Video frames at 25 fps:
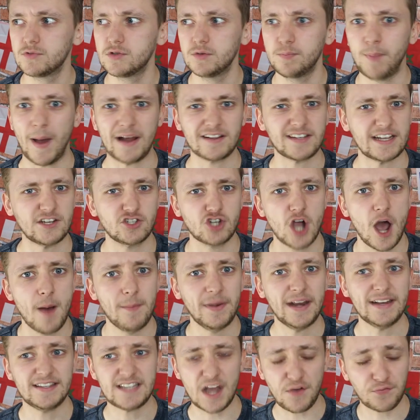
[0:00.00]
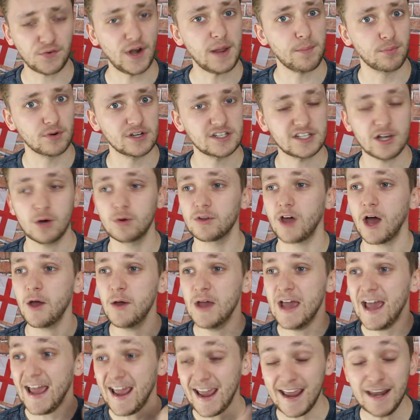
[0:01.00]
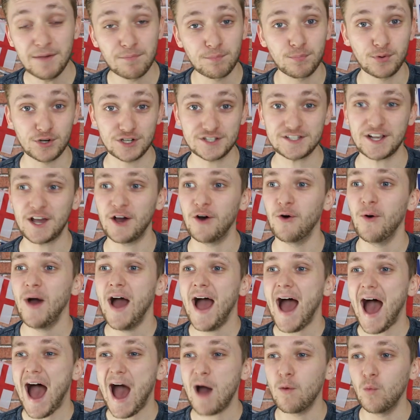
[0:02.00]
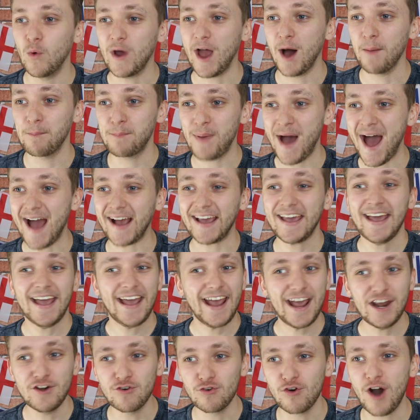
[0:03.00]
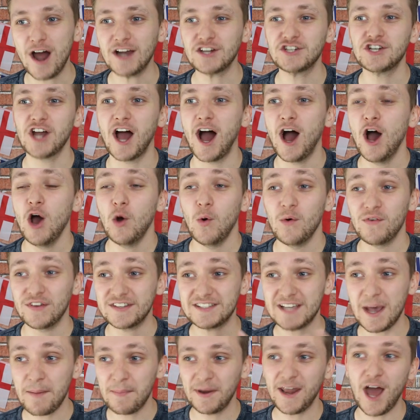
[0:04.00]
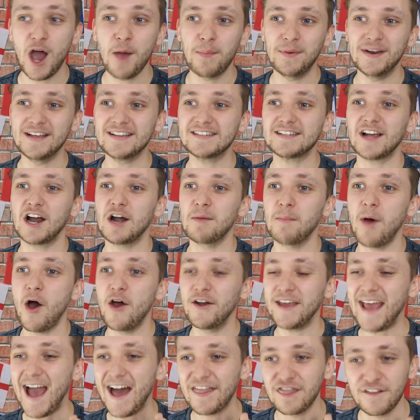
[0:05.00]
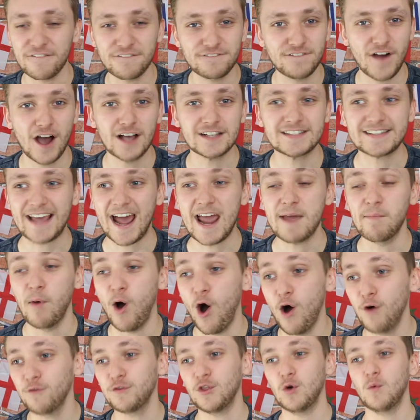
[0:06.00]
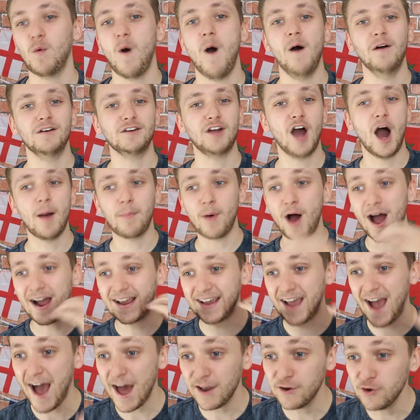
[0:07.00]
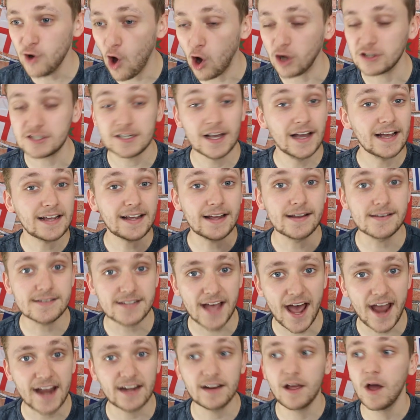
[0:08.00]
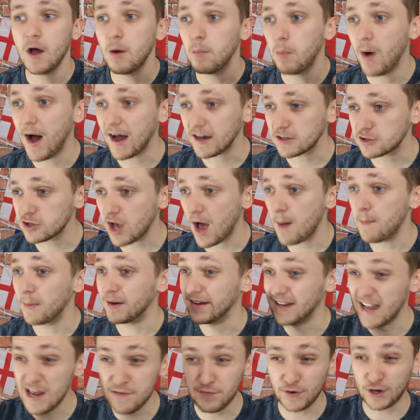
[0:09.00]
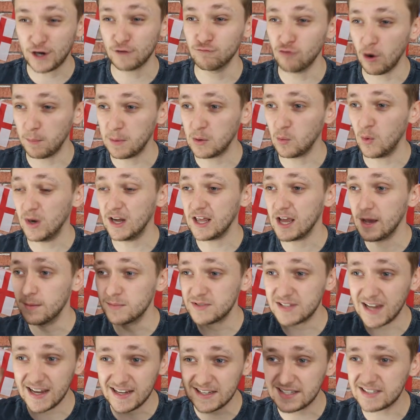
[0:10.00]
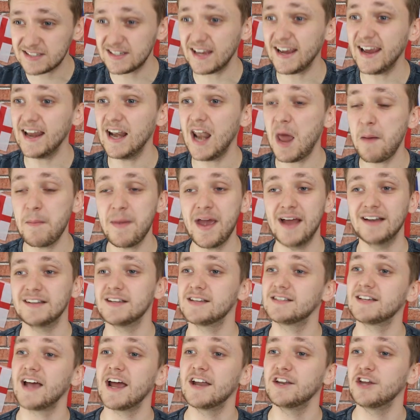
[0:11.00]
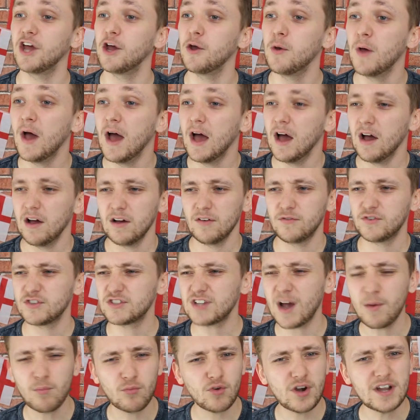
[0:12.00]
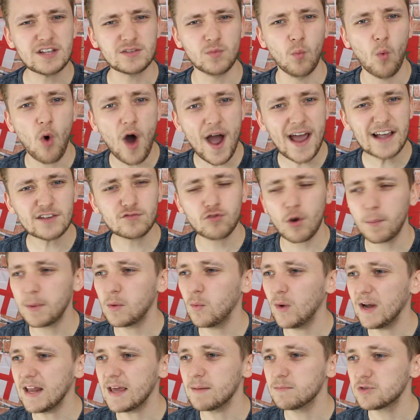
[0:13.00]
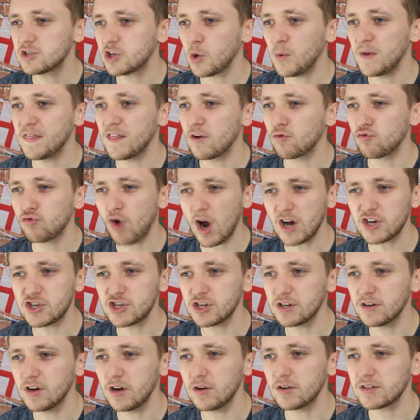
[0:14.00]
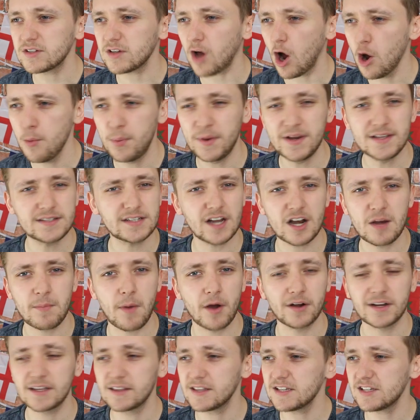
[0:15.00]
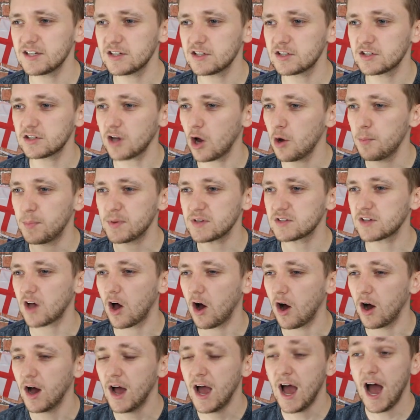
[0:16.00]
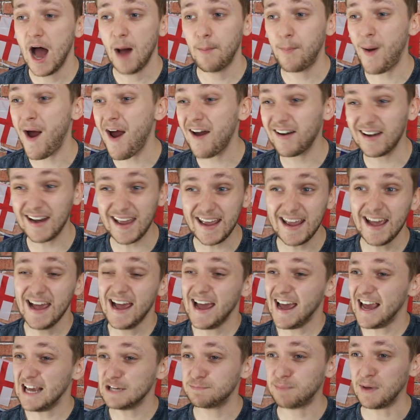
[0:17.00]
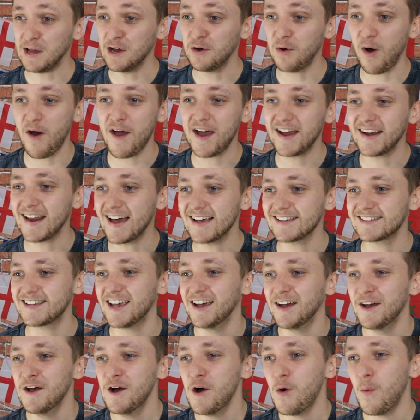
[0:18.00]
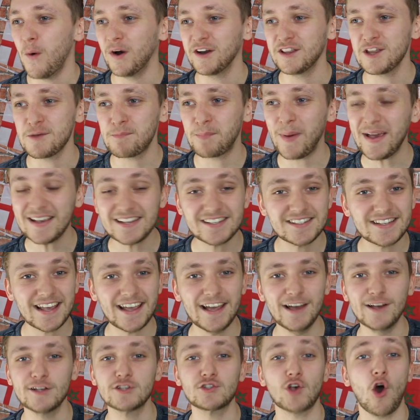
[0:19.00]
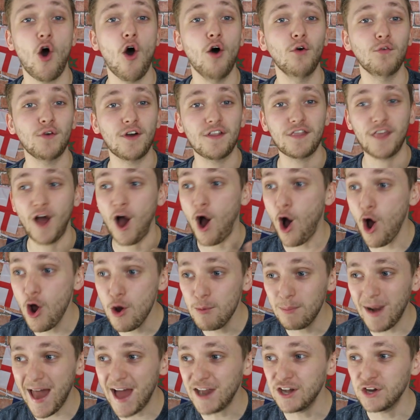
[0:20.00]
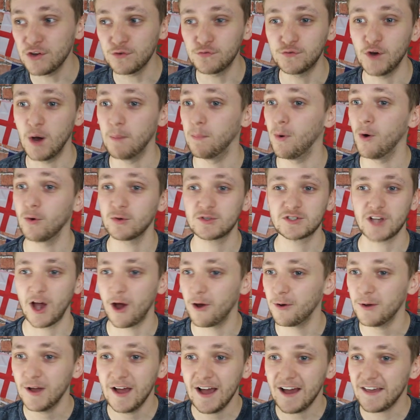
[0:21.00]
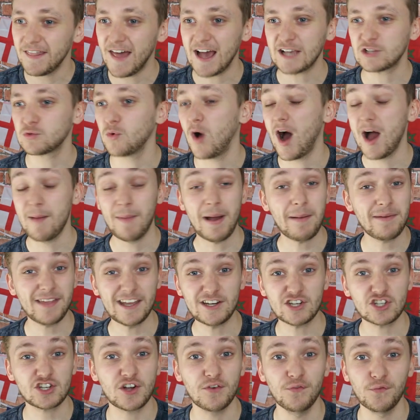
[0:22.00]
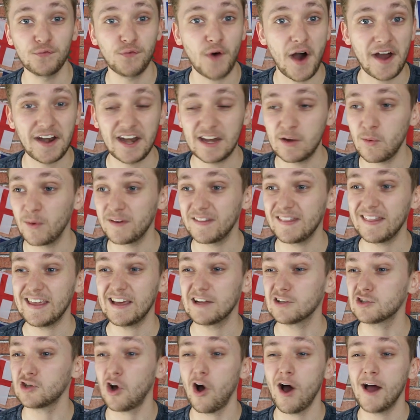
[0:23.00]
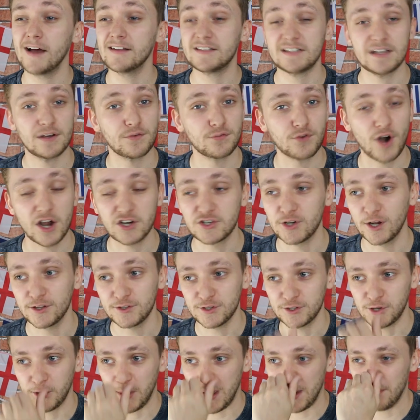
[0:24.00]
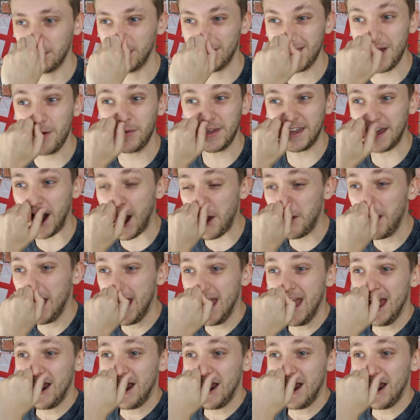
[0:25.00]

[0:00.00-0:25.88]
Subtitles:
about to say Germany, definitely Brazil though, in Brazil, and we are back in Russia with a 10-minute opening ceremony and the first game of the World Cup. I cannot contain my excitement. Neither can Robbie Williams. He's singing Let Me Entertain You for some reason. Why is Robbie Williams doing the Russian opening ceremony? This is so bizarre. Apparently, he's being quoted as one of the best singers of the homeland of football, so that's why. Maybe they just couldn't find anyone in the entirety of Russia to do it. But there we go.